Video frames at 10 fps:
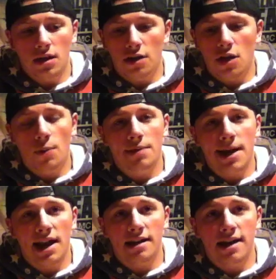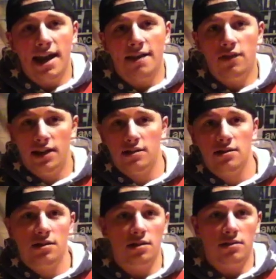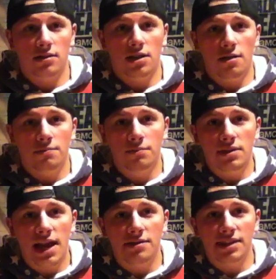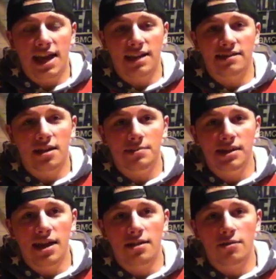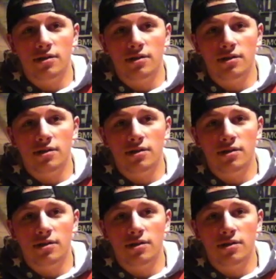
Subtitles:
Although we might not have 1,000K subs yet,